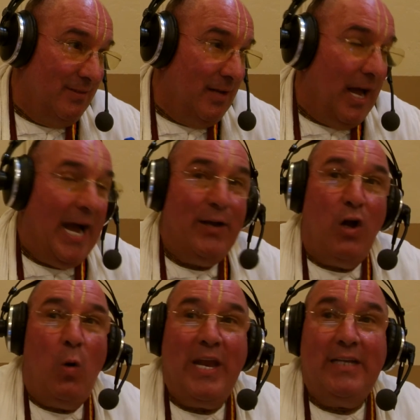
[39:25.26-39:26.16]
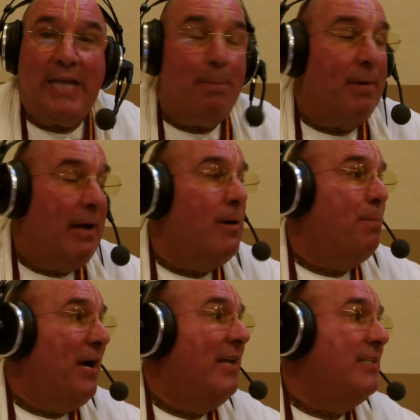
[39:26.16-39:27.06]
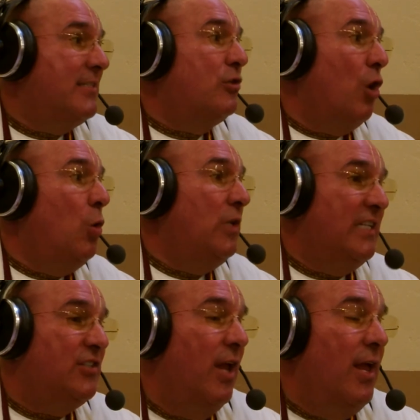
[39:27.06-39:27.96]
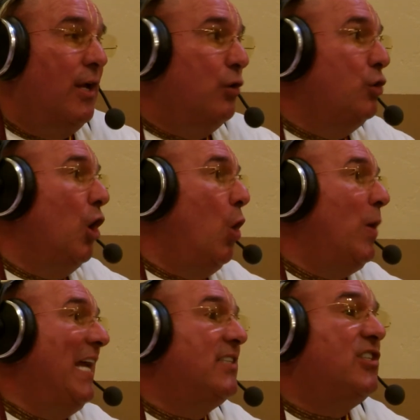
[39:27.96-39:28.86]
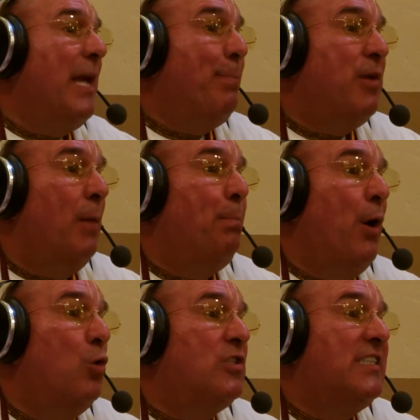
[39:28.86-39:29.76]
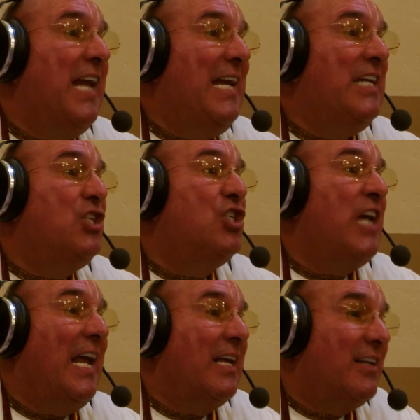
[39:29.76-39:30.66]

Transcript: And Prabhupada told us, don't accept a post-dated check.